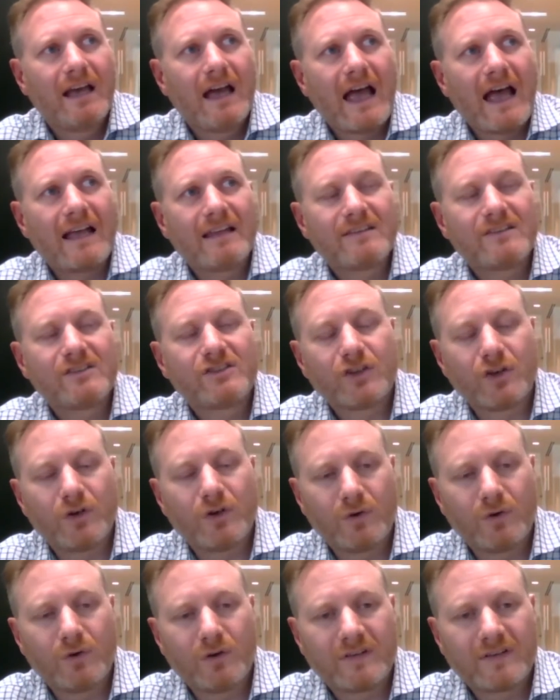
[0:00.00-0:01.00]
has
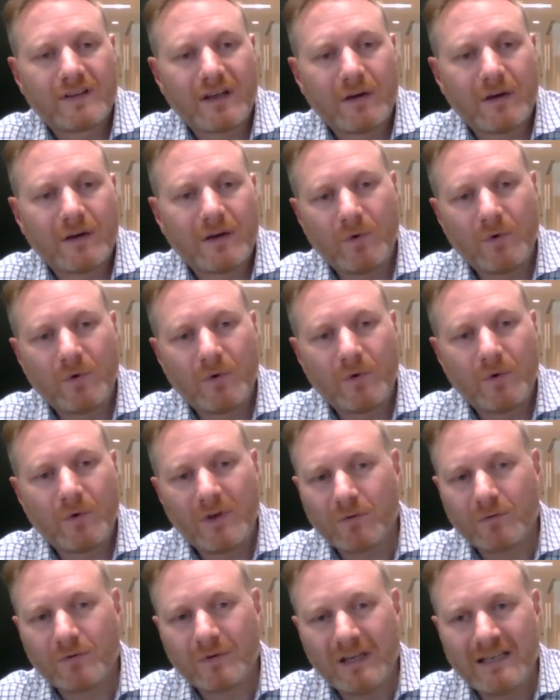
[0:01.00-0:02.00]
shown us that we
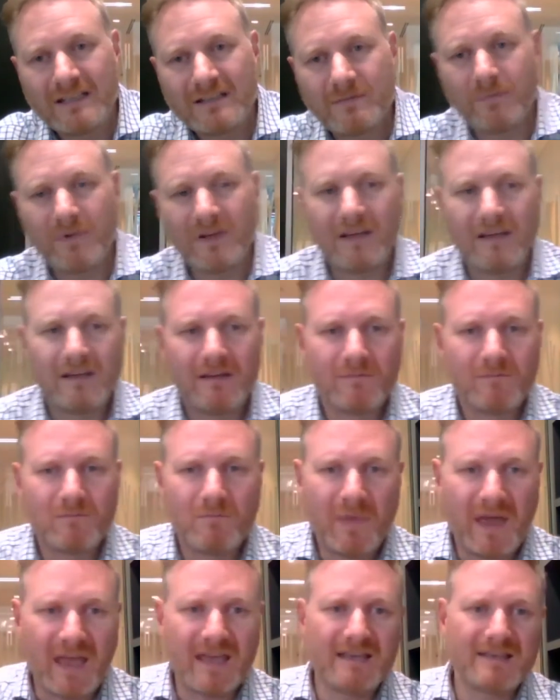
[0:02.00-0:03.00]
don't need to be
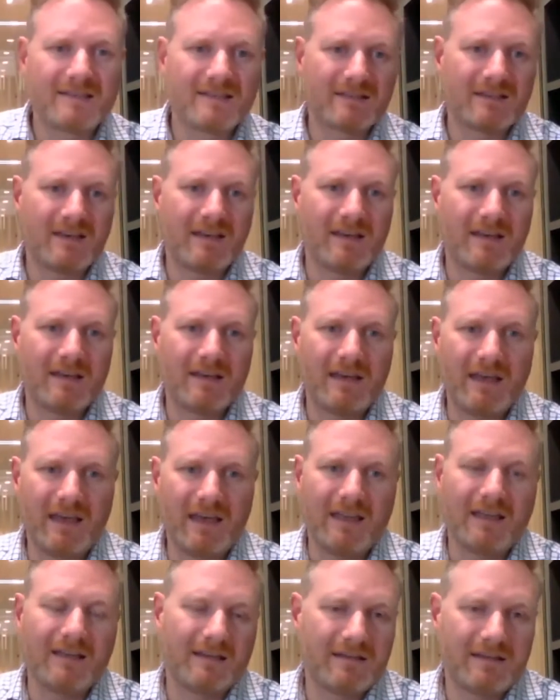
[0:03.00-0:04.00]
based
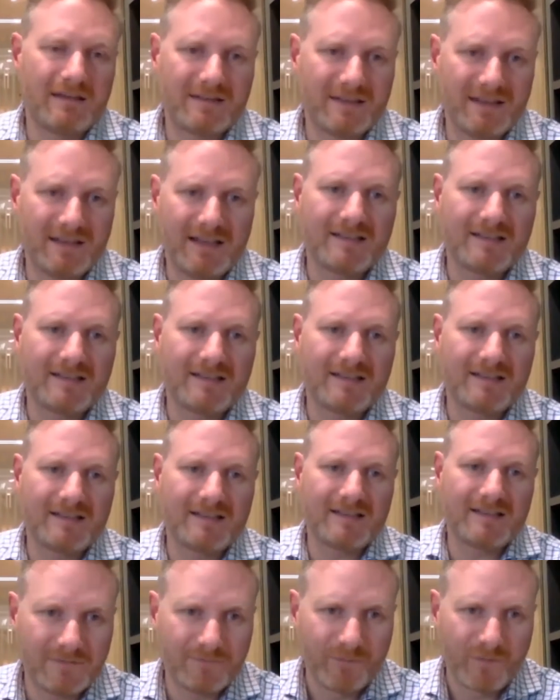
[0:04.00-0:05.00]
in the city
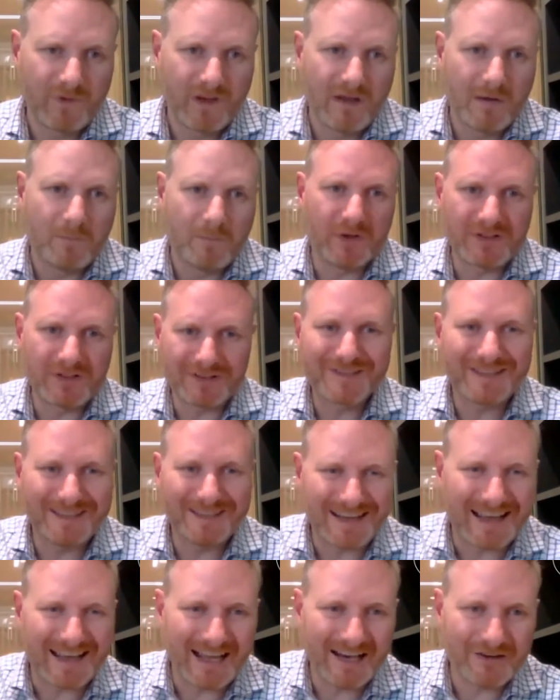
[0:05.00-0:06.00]
centre, but there's still
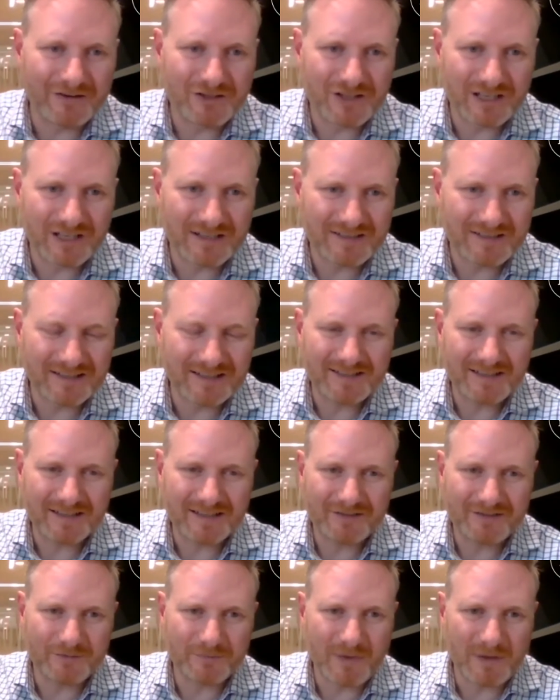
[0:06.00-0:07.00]
that energy in the city centre,
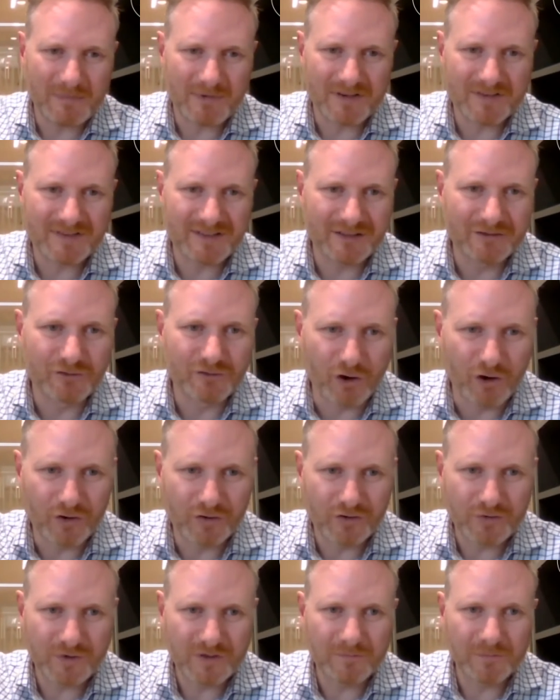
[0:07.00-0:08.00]
so people are still drawn
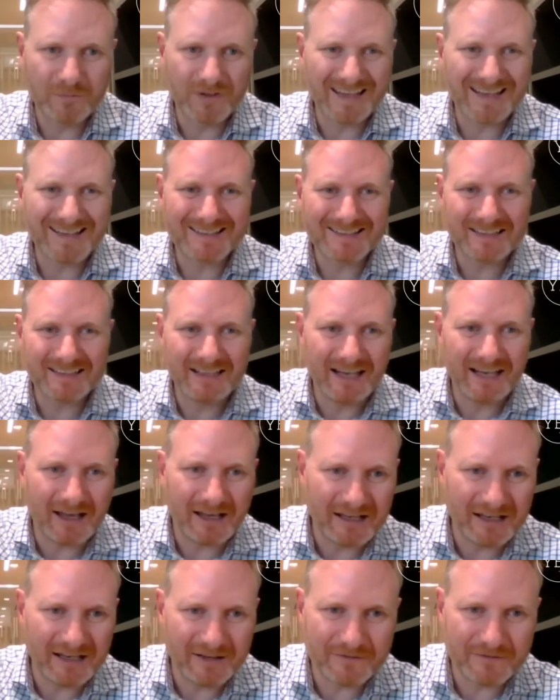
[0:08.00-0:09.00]
to it, but they can still
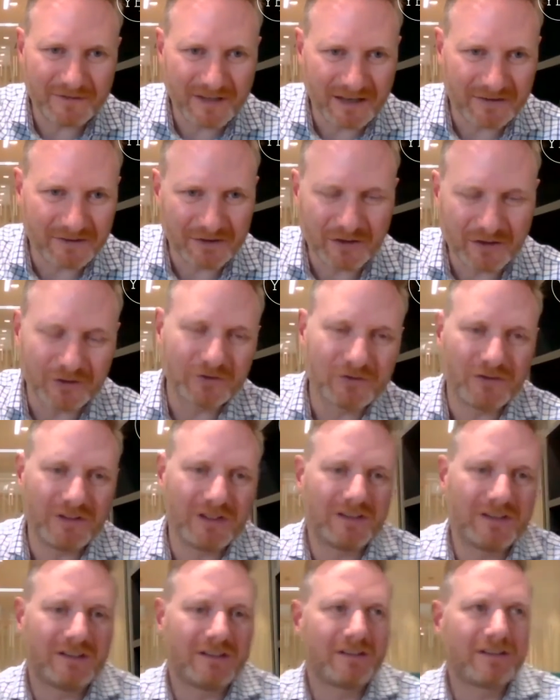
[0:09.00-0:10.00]
live down the country,
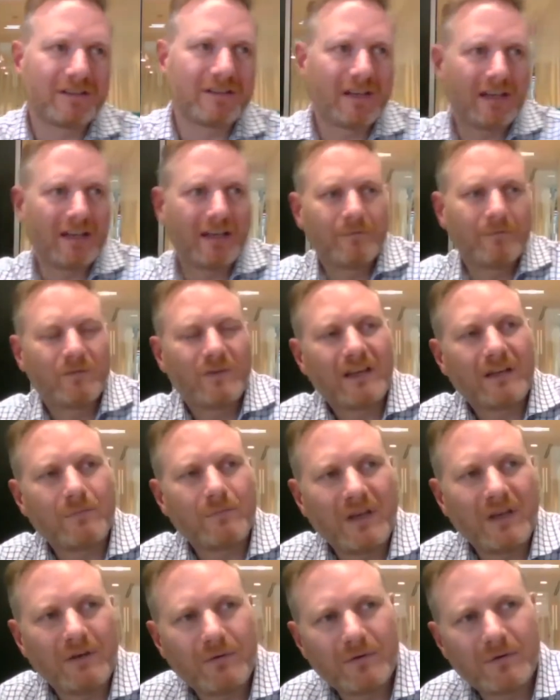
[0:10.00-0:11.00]
or they can
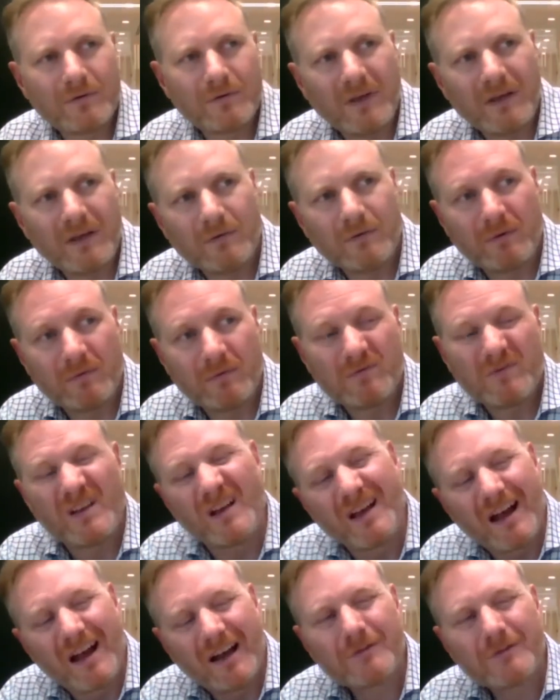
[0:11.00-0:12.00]
be.
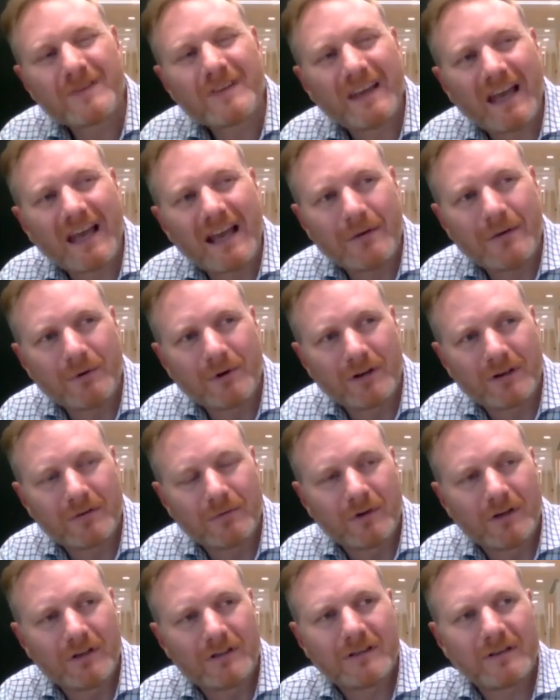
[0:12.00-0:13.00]
I don't say anywhere in the
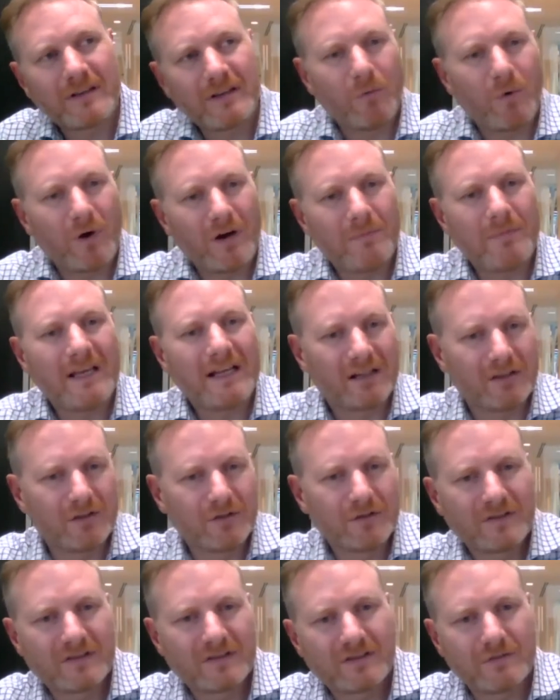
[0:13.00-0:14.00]
world. You want to be
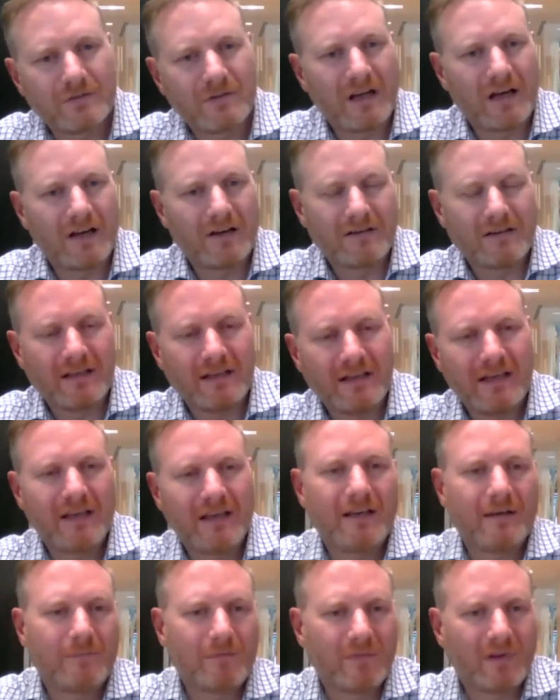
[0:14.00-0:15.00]
close to a lot of
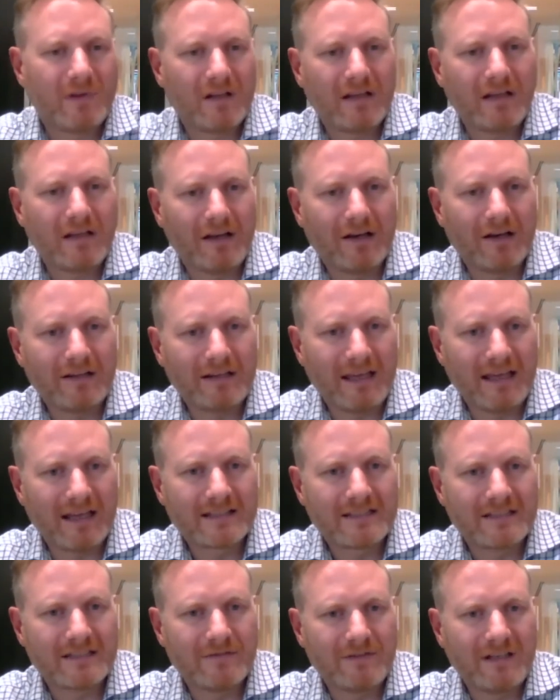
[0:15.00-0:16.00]
the
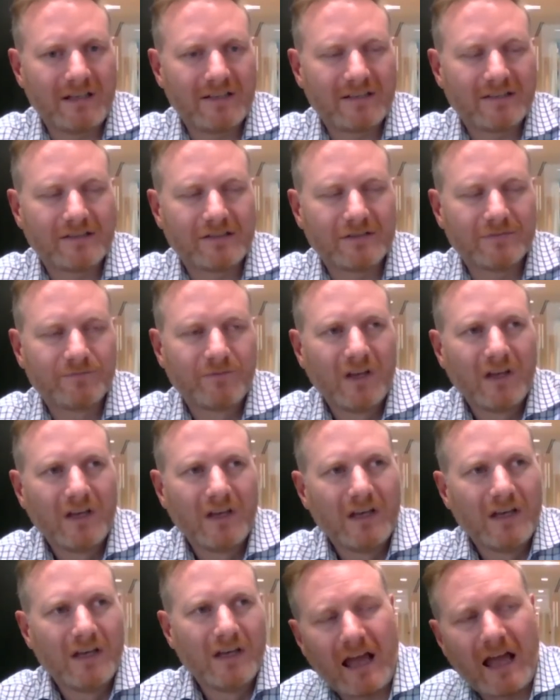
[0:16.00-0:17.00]
activity. So
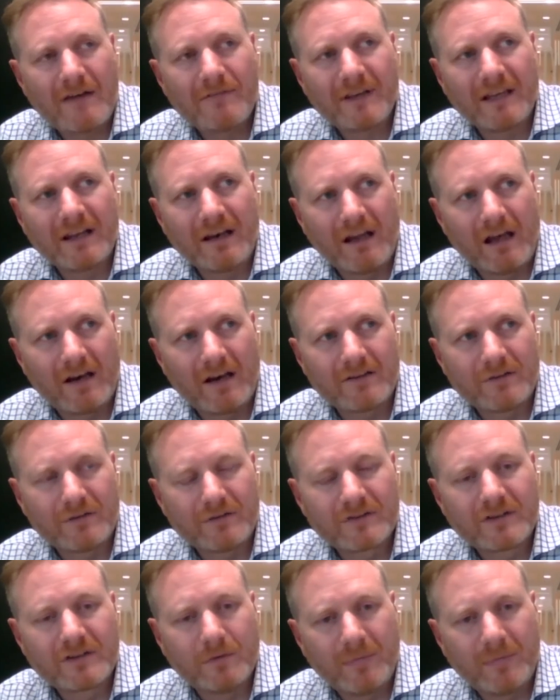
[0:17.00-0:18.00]
having a lot of
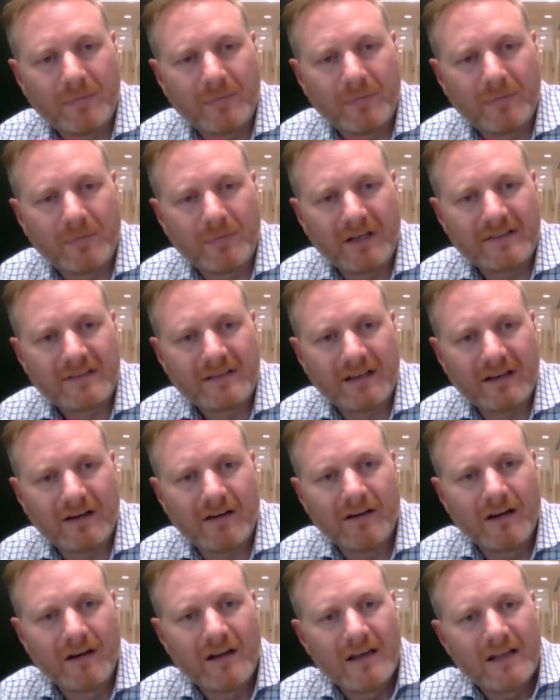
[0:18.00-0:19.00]
those companies
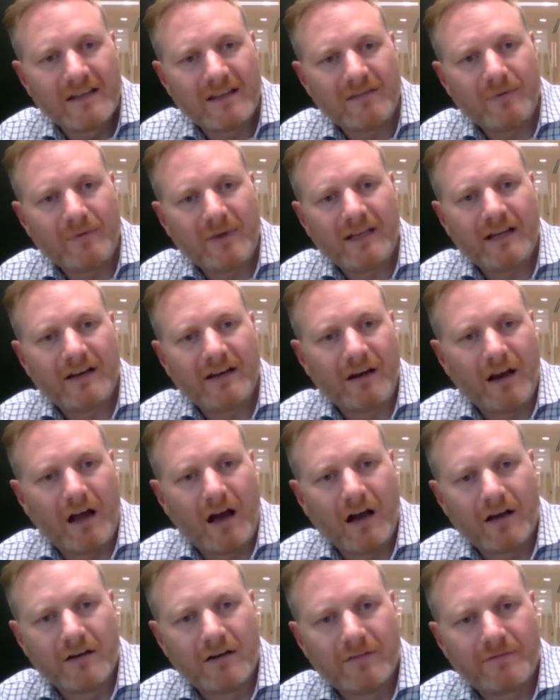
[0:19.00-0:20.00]
here, they've been here long
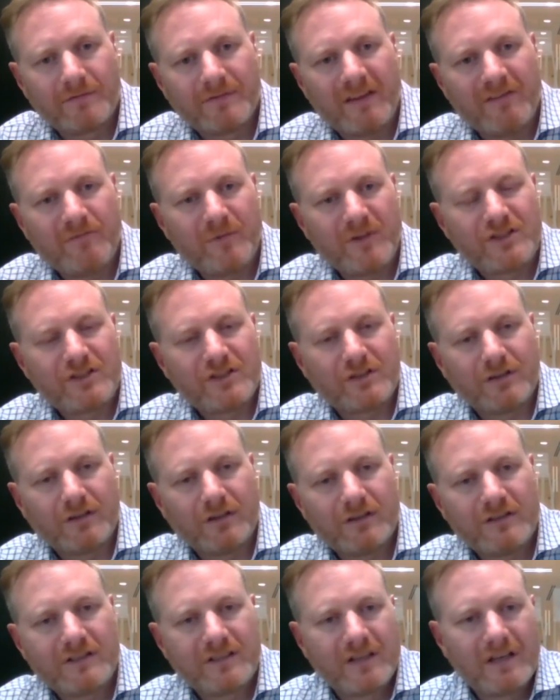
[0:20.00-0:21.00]
enough, they've matured.